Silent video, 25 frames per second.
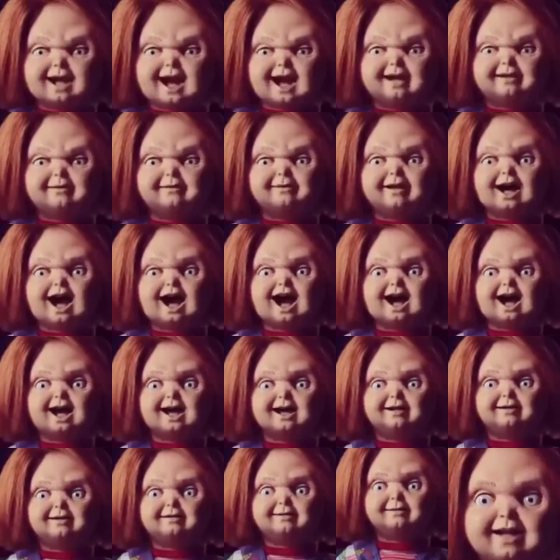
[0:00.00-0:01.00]

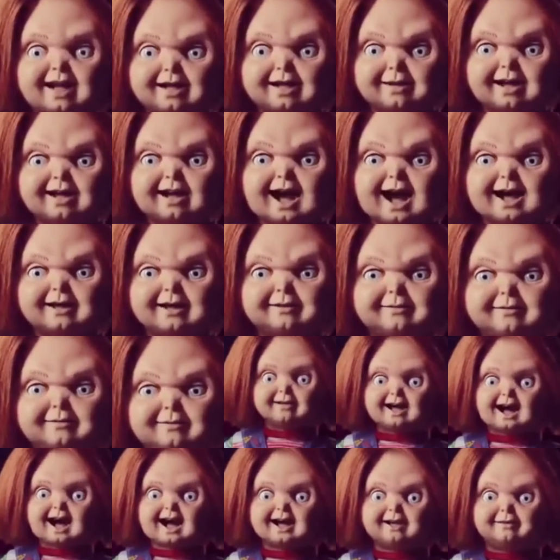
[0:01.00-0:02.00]
Subscribe, damn it!
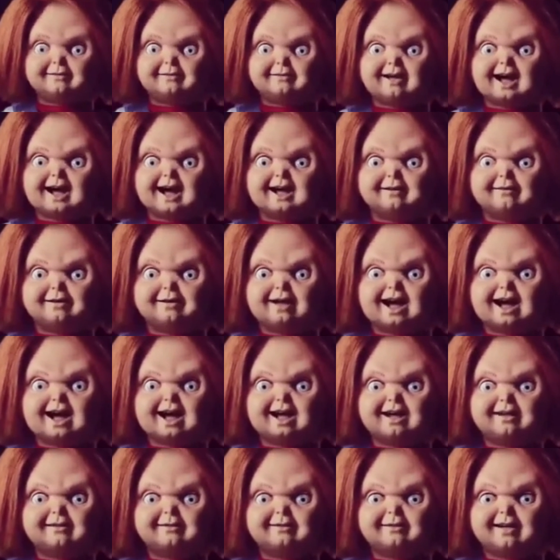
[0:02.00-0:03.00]
I'll be
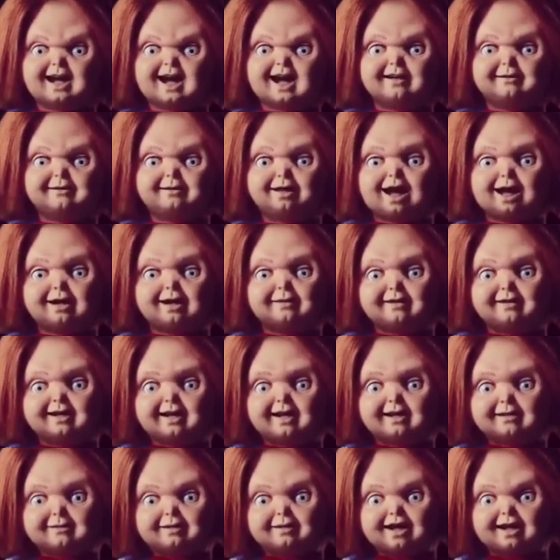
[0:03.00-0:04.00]
back. I
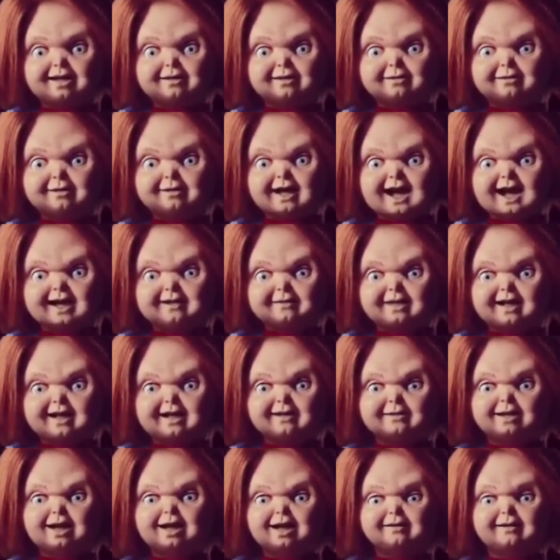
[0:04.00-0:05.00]
always come back, and
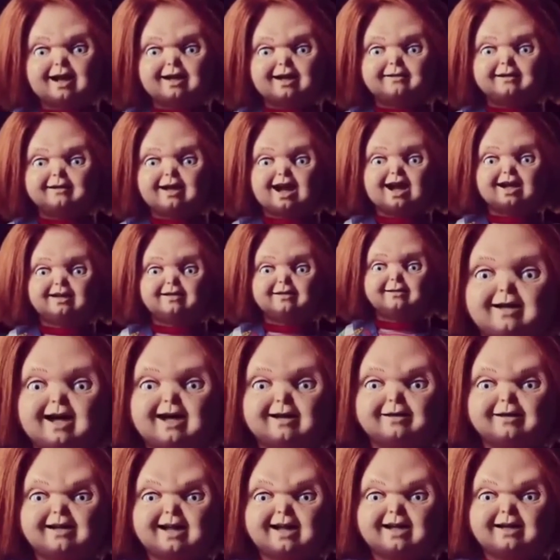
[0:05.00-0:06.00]
so should you, you